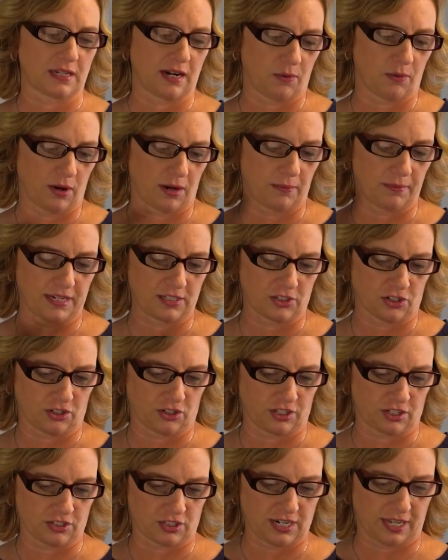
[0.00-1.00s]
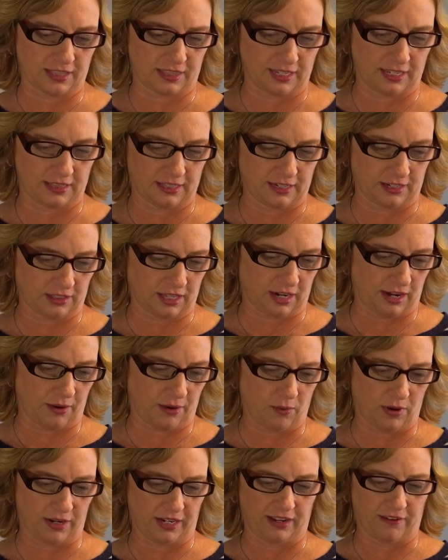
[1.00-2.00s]
and I want to make sure there's nothing in there that I
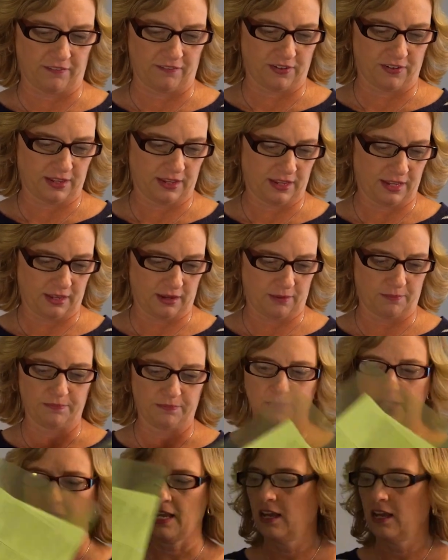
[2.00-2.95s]
want to give him.